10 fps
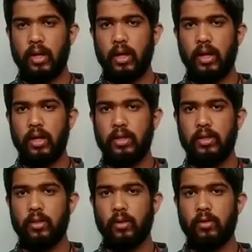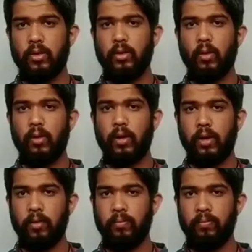the range is also growing.
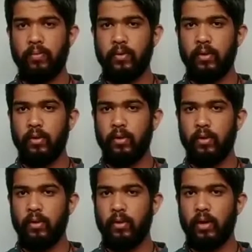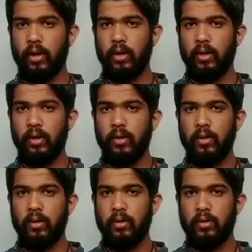Okay,
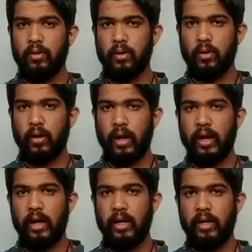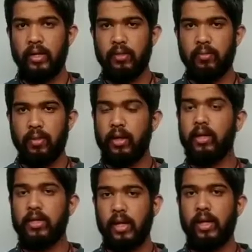so ideally
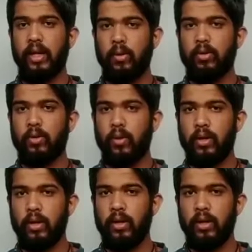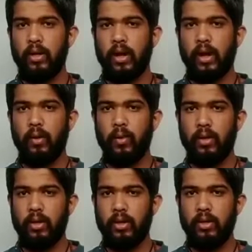initially it was over here and
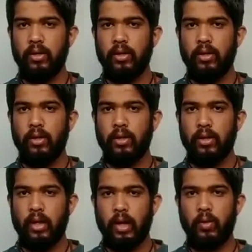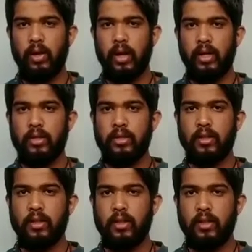over here. Now it
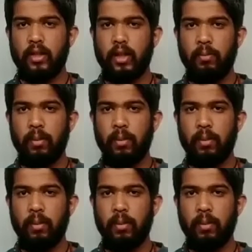has, the